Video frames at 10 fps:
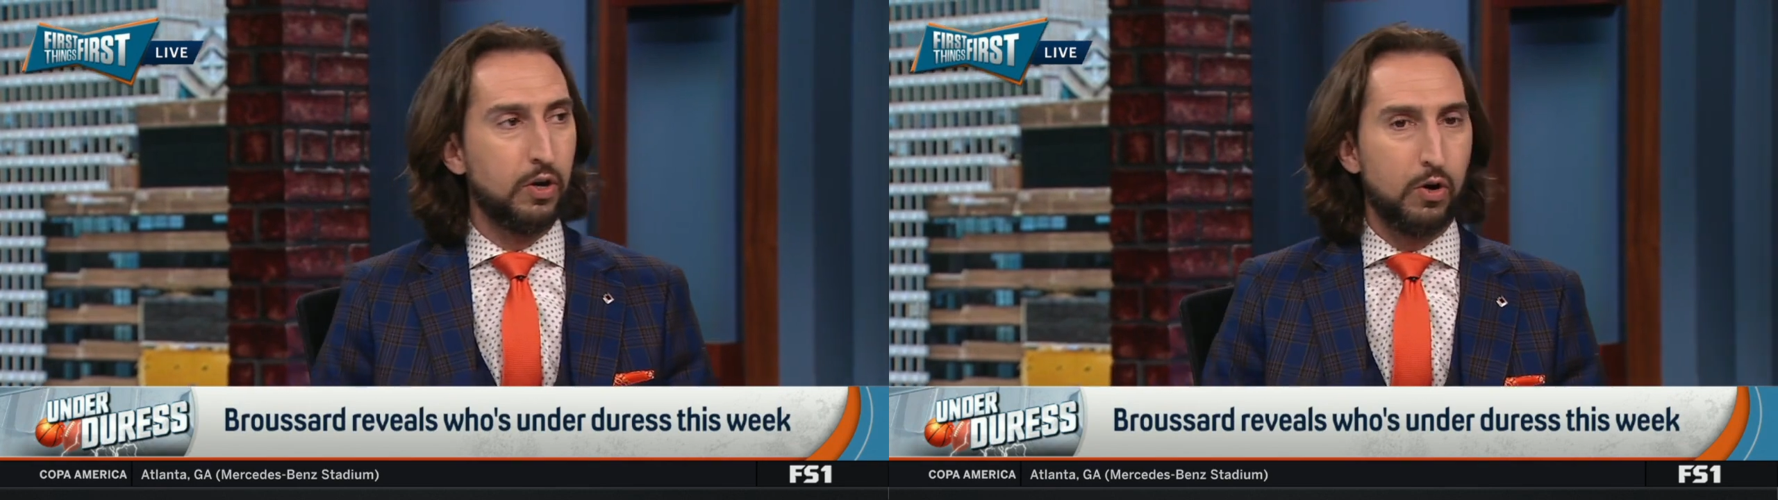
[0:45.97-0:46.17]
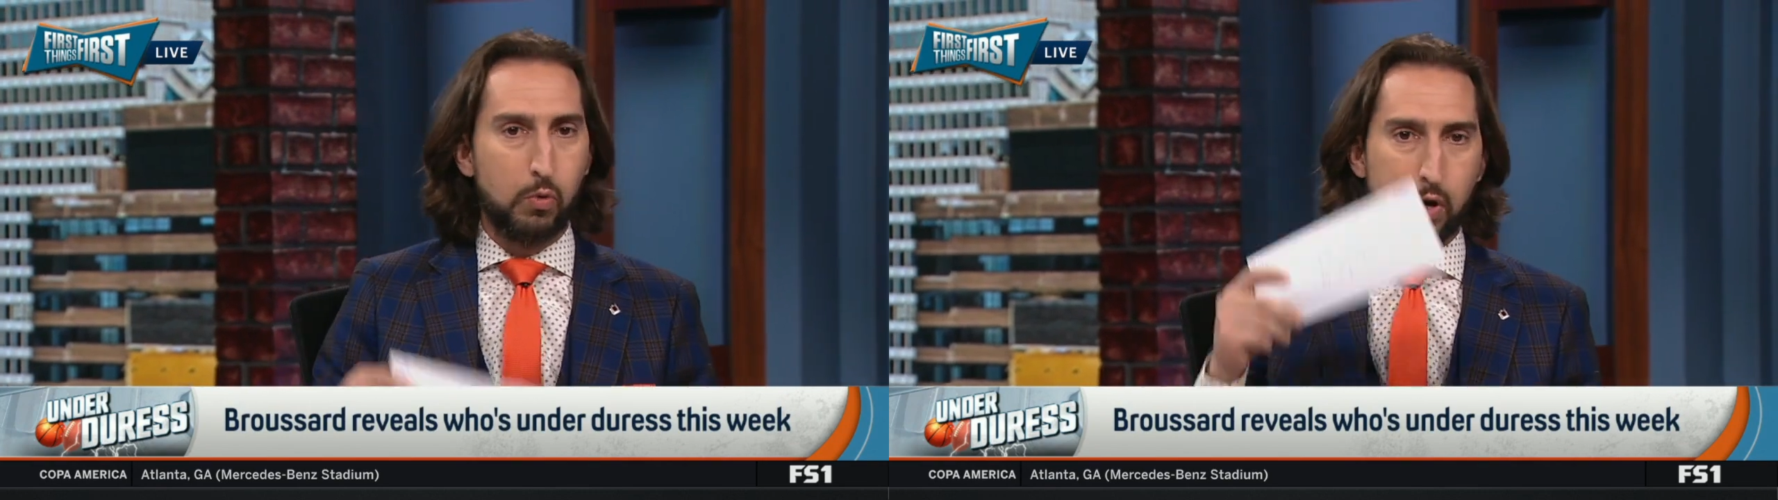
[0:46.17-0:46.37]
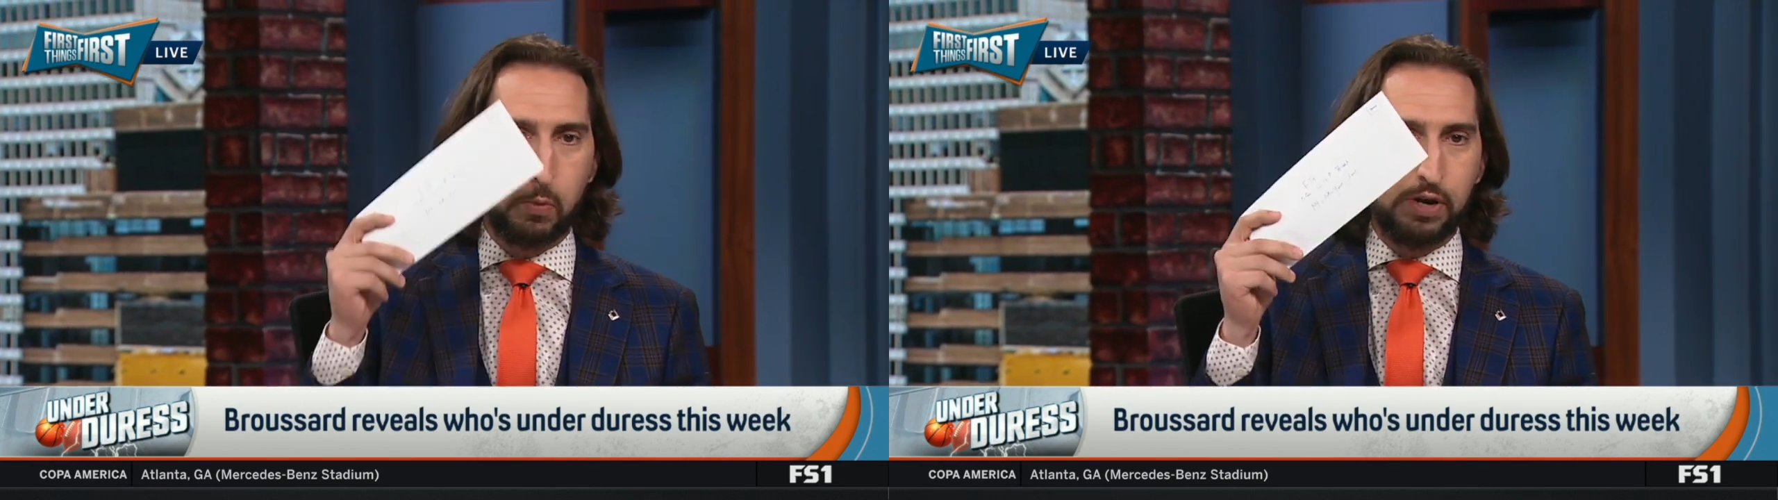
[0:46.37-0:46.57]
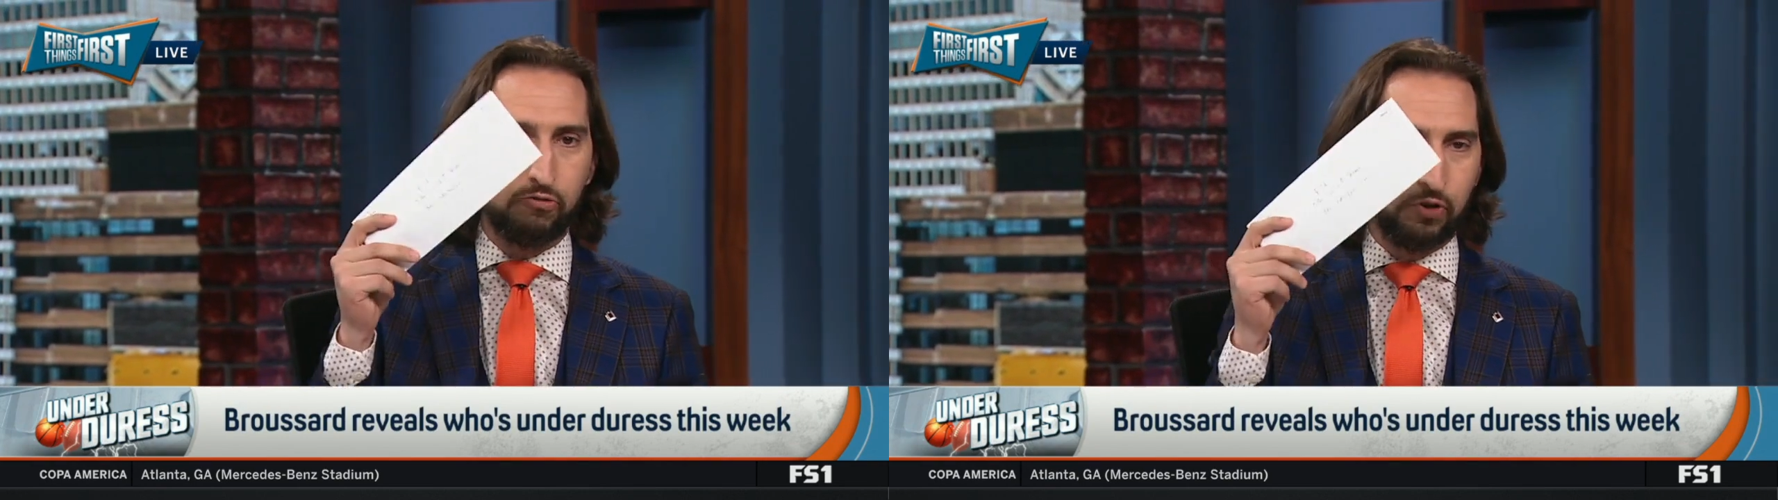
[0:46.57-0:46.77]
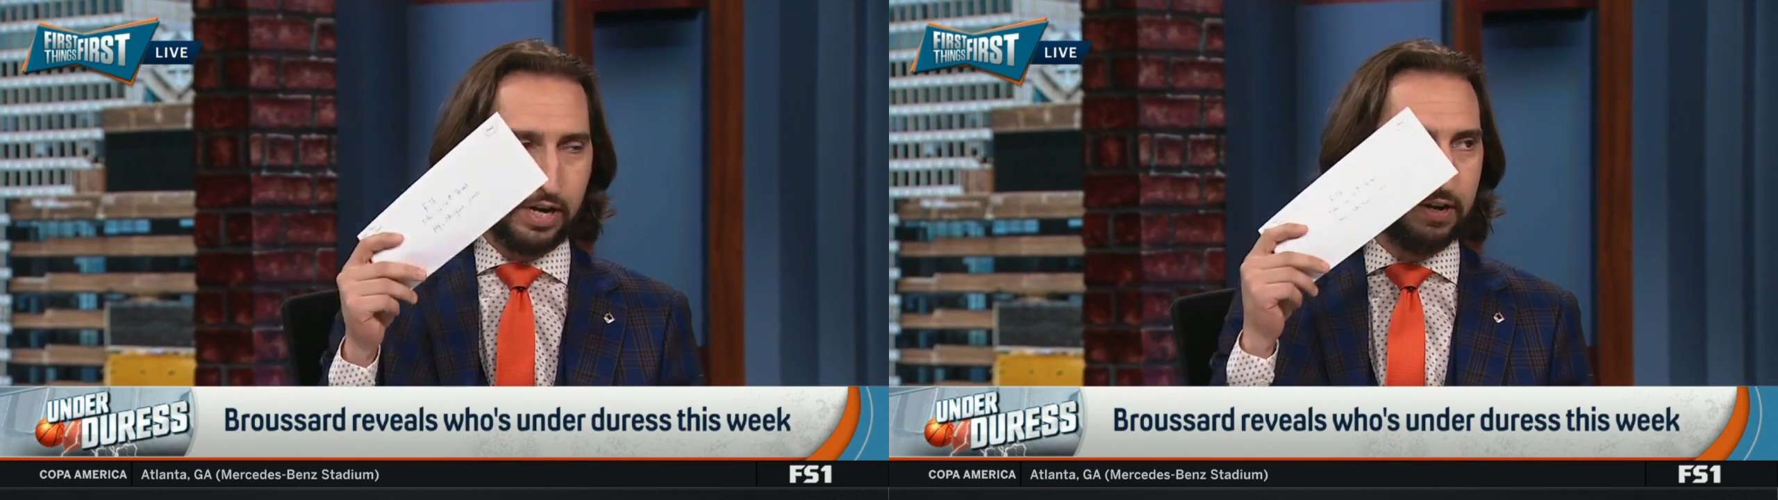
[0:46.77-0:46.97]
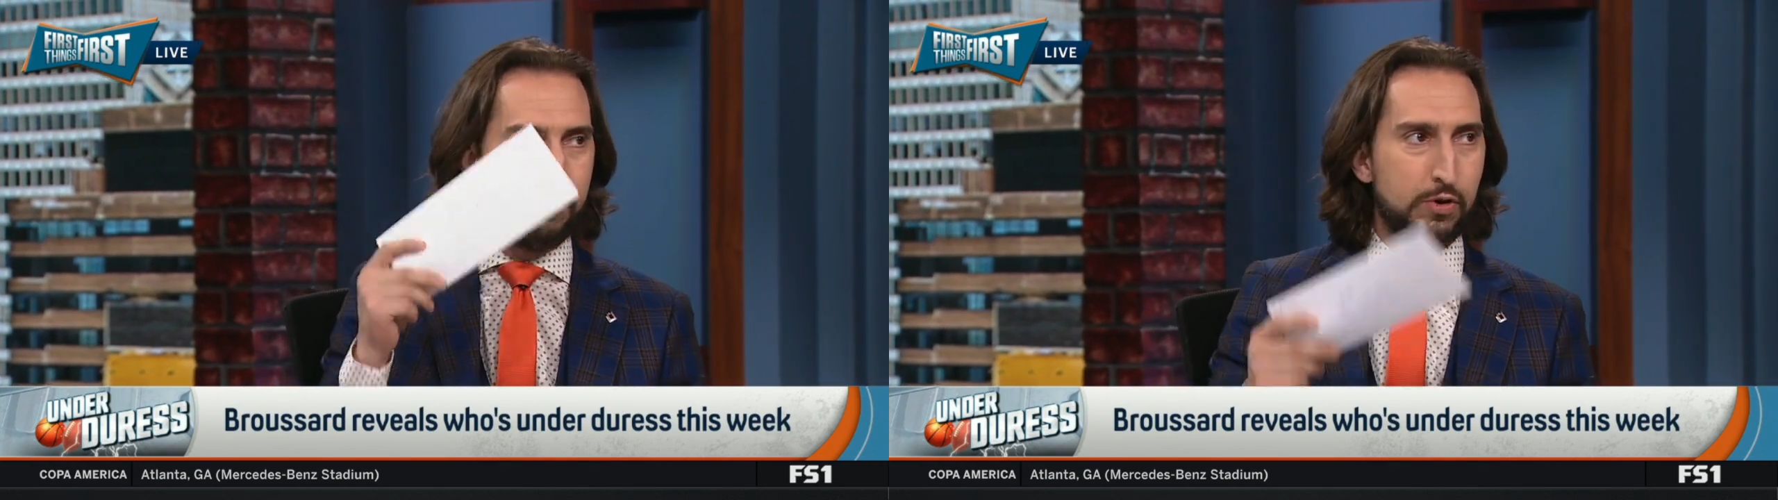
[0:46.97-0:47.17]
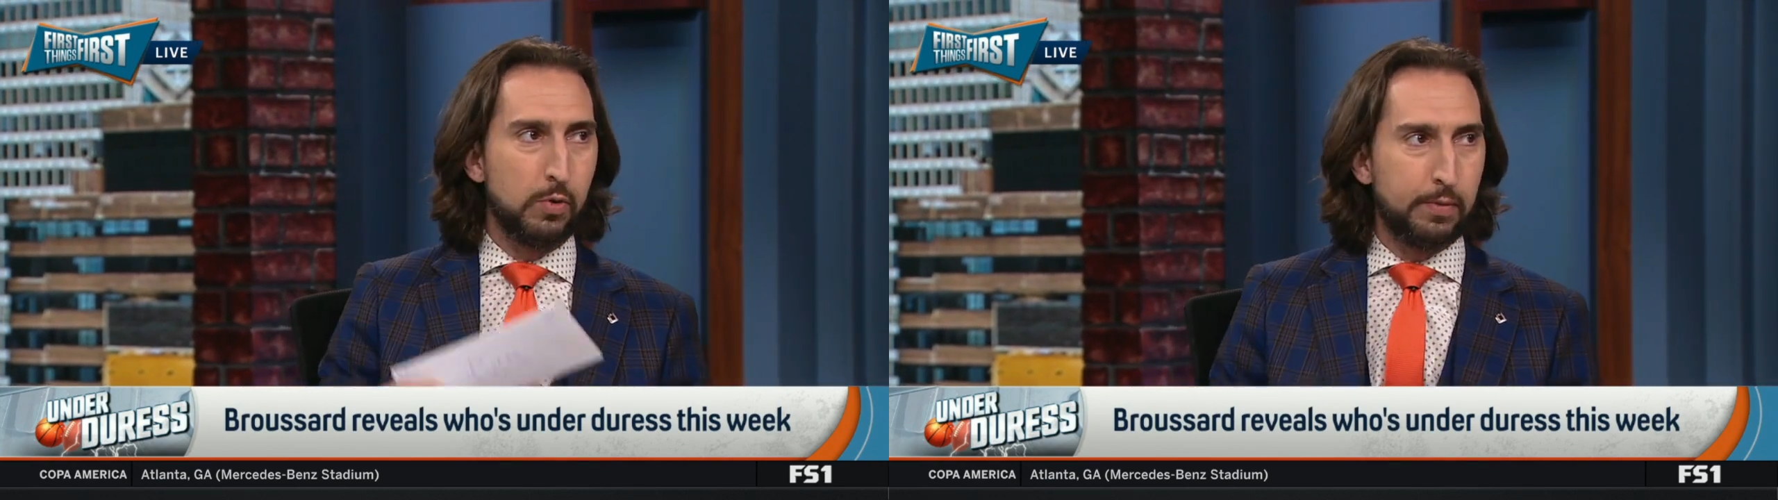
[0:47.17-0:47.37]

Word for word: where we read viewer